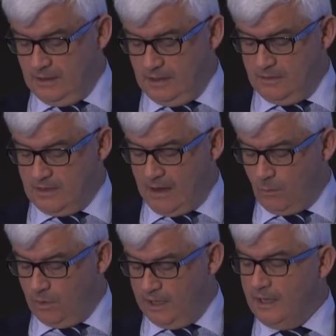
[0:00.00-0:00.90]
in that
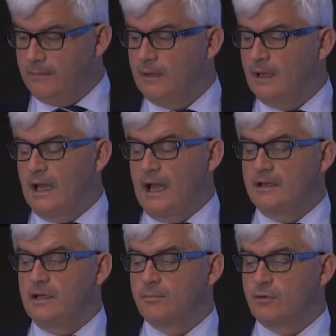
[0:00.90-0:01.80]
way
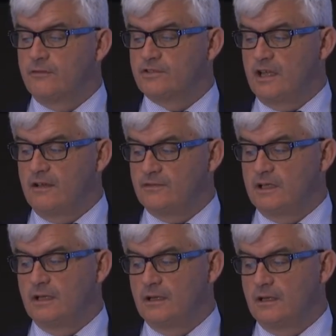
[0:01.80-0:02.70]
and improve
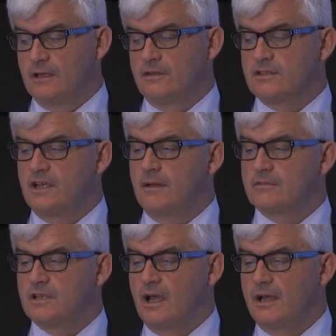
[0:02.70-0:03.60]
safety at the same
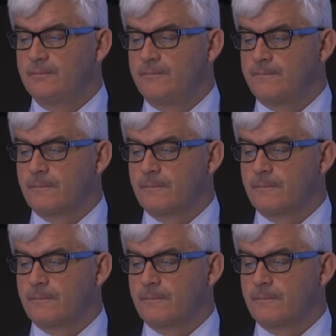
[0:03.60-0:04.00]
time.